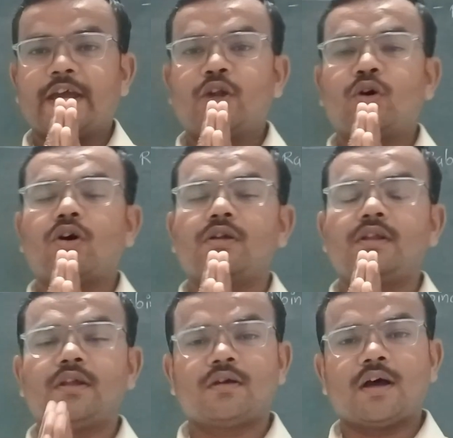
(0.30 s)
Hello
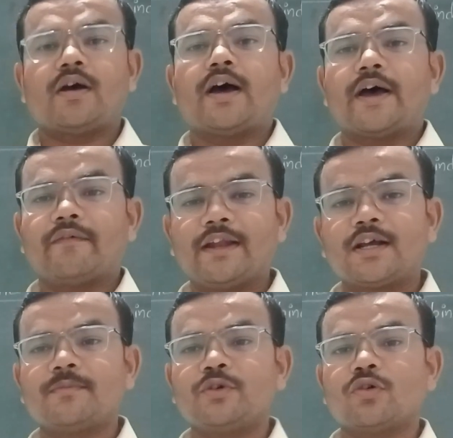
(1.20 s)
all, I
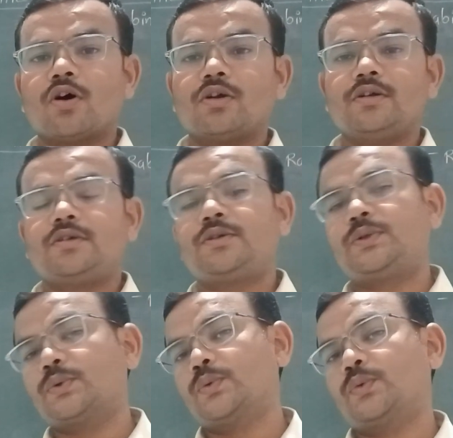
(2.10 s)
welcome you all
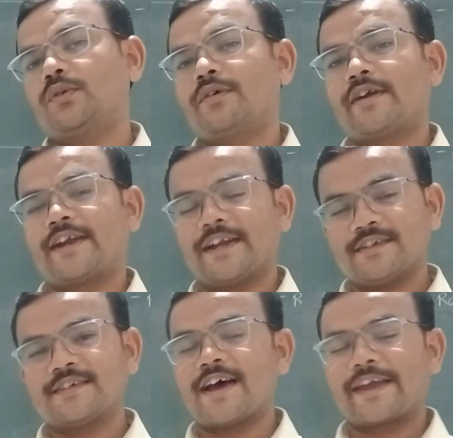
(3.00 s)
to
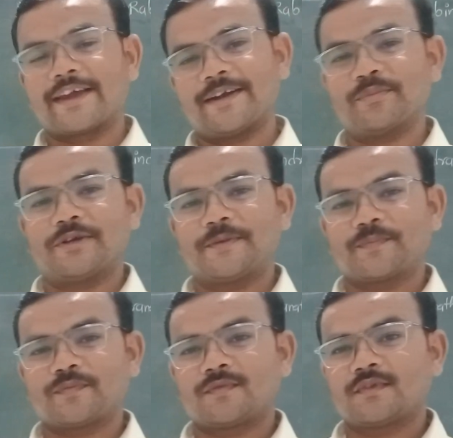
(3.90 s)
Renaissance Academy.
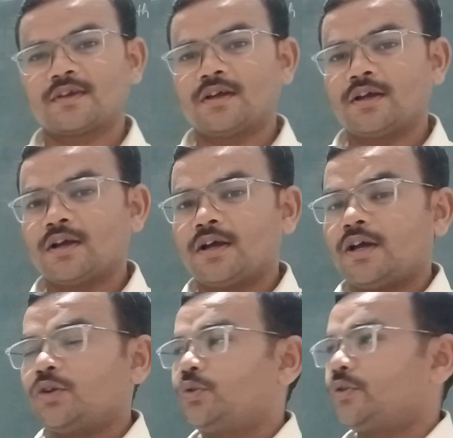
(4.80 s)

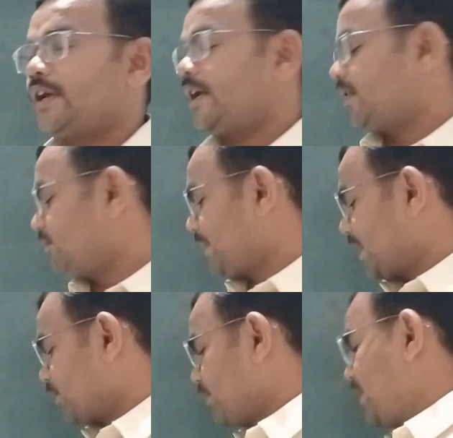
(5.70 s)
Today we are